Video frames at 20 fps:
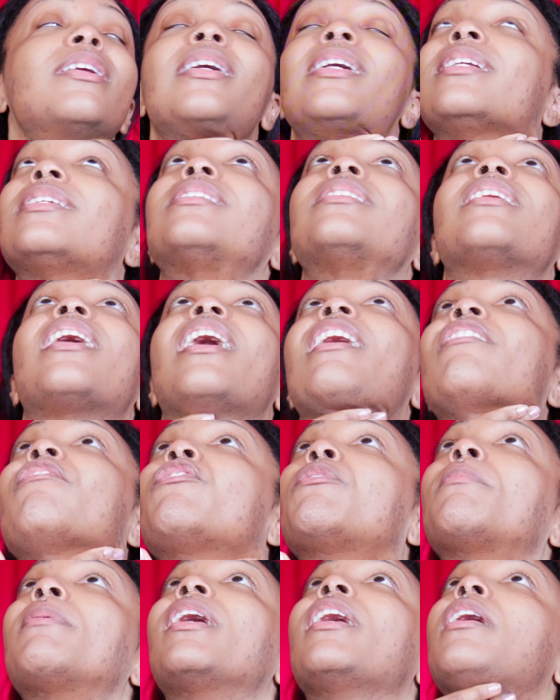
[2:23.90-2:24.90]
aside
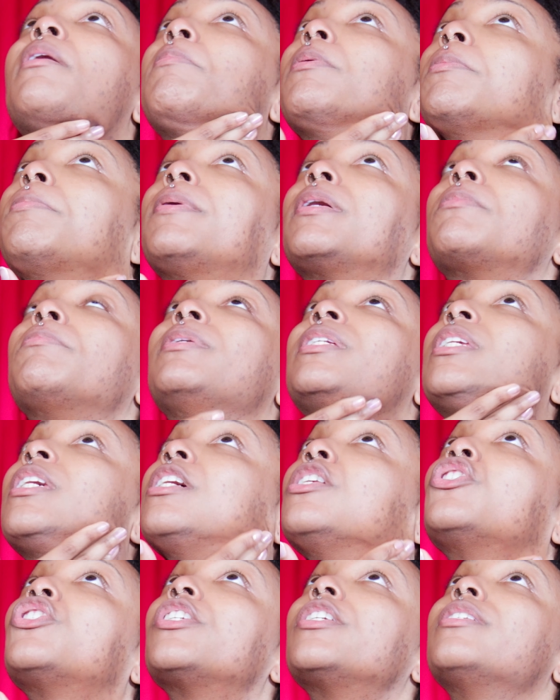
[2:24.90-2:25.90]
from my
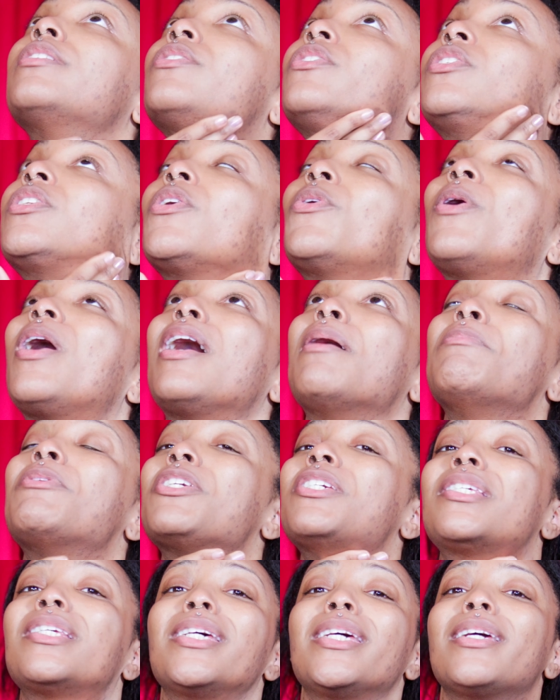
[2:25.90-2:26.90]
hyperpigmentation. So I'm
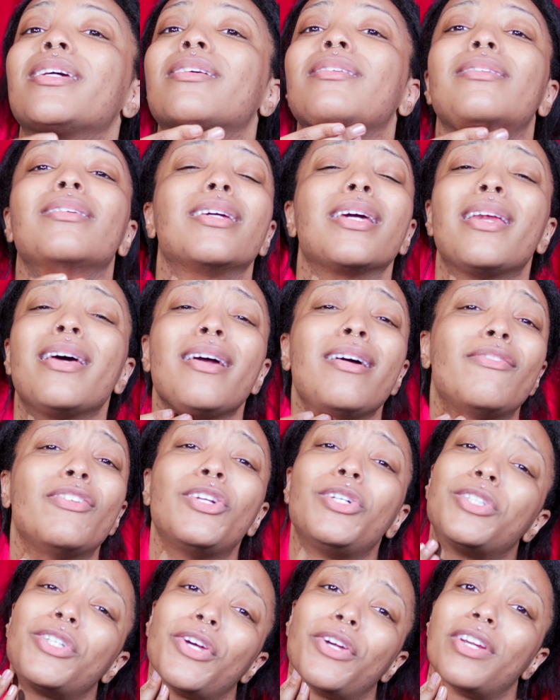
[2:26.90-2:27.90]
just like, can I have
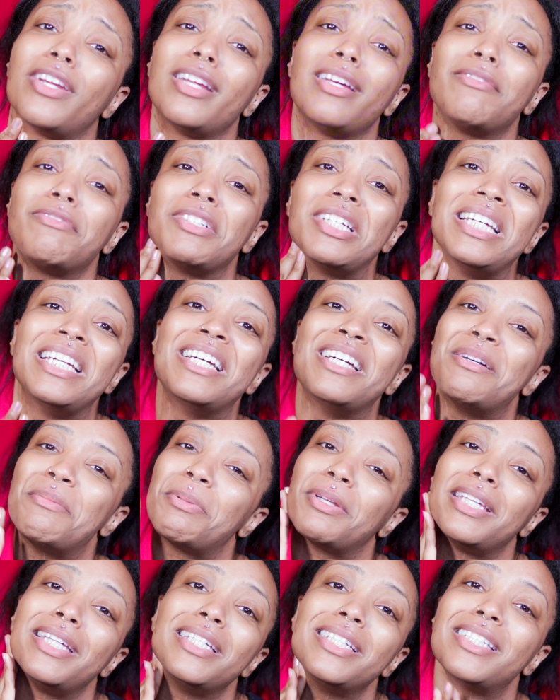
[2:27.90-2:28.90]
an alternative?
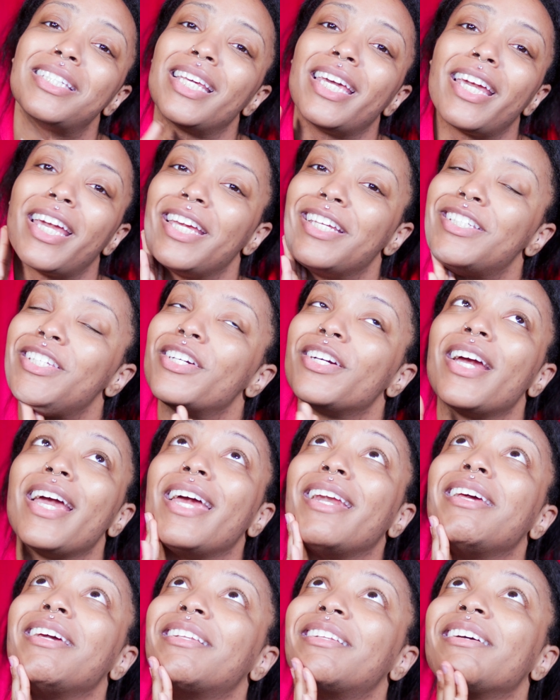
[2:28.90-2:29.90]
Please, like, is there
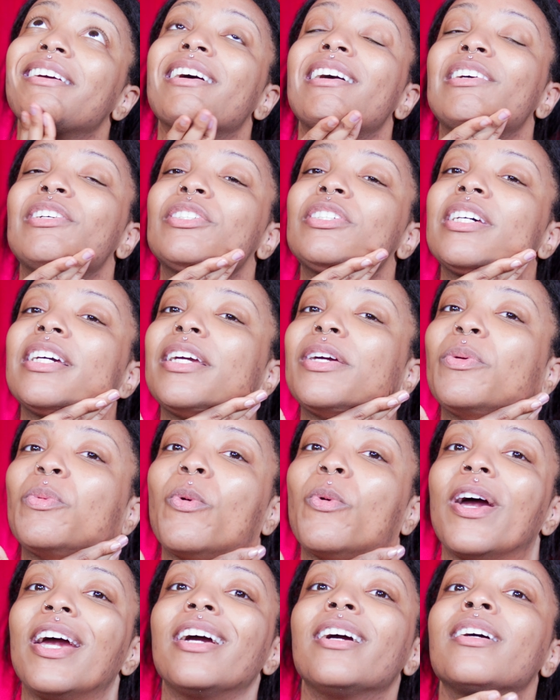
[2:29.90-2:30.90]
anything else I
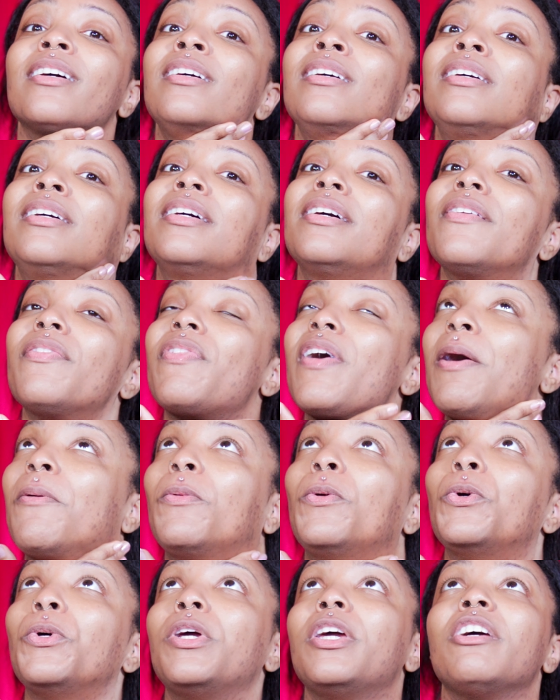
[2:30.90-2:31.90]
can wear that
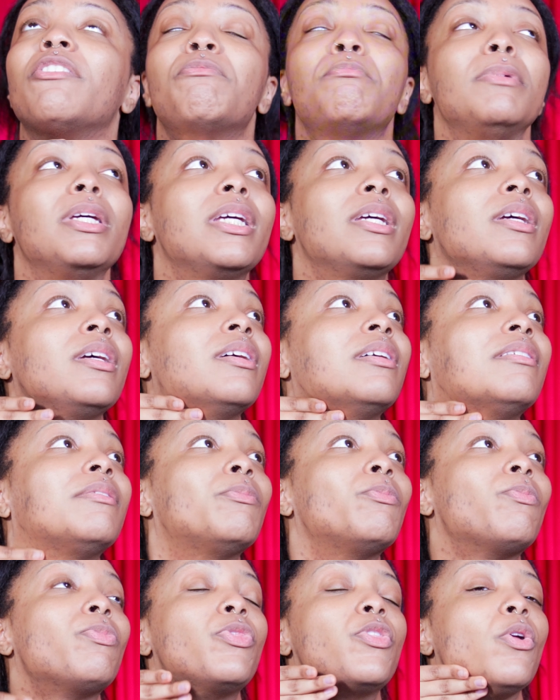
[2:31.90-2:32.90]
will give me
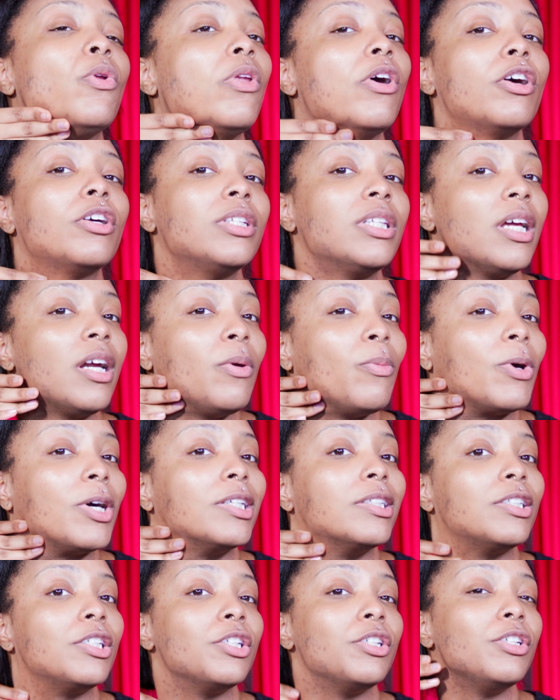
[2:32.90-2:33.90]
the look that I
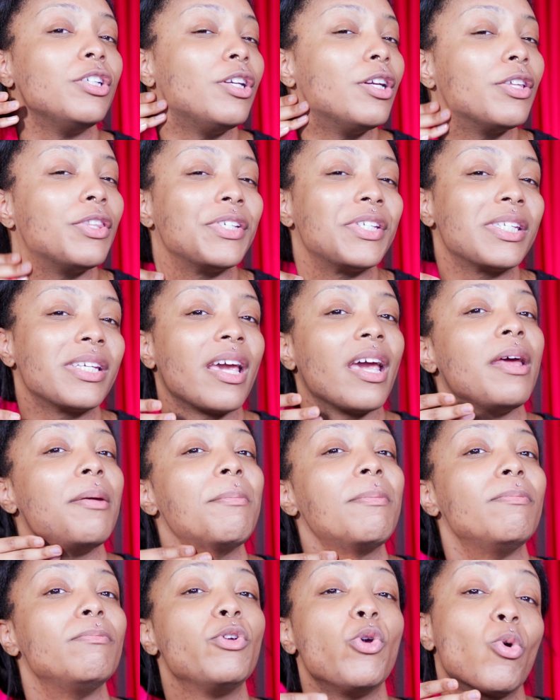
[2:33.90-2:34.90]
want to? You know, the
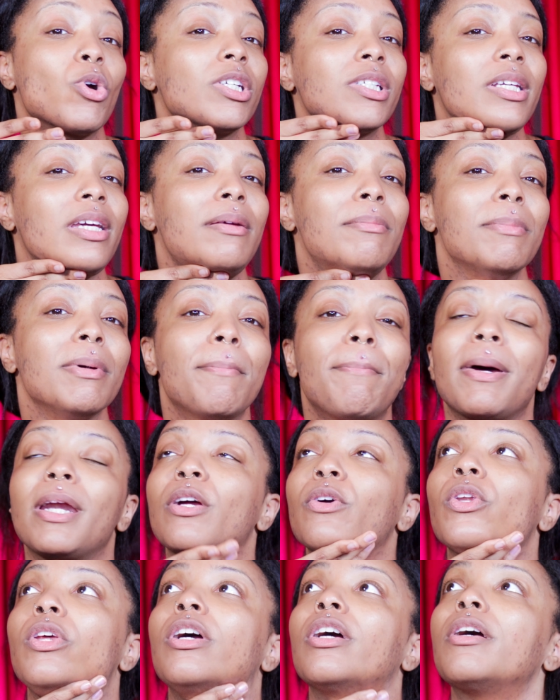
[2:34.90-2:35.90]
skin, your skin, but
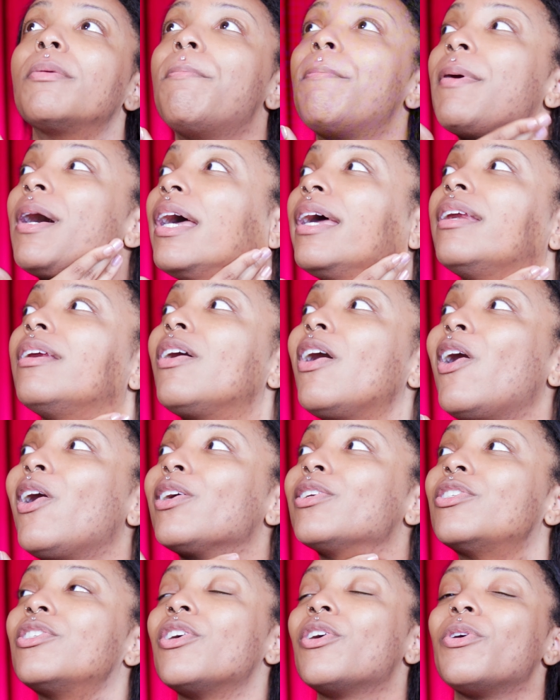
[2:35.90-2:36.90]
better look, but
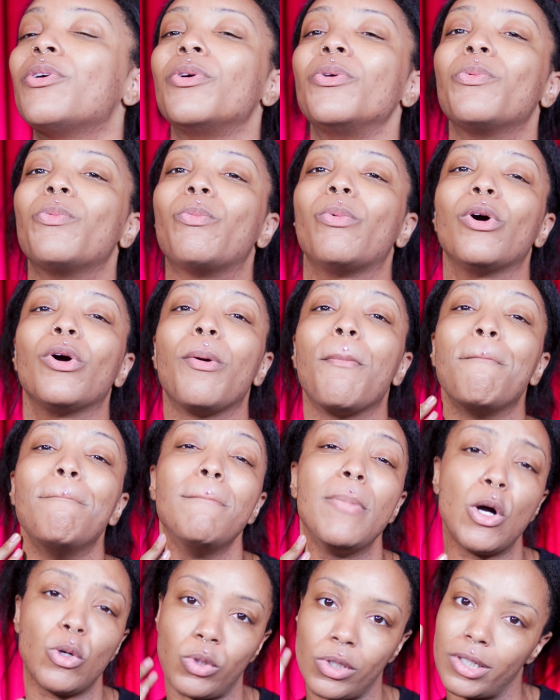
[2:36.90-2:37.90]
also will
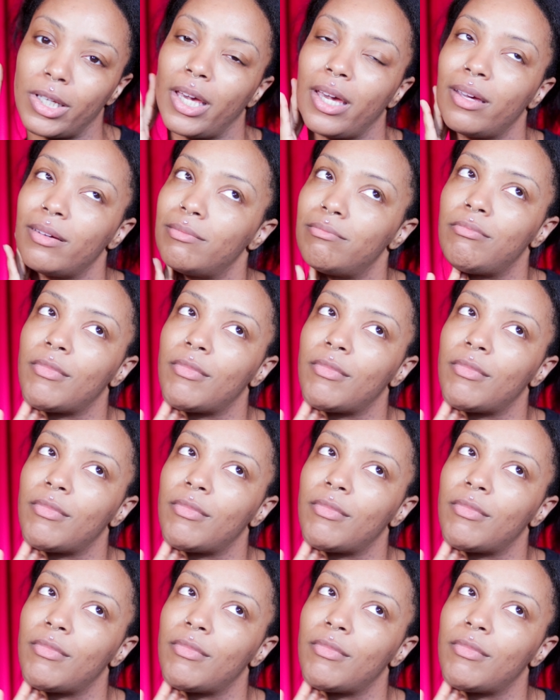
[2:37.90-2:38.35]
mostly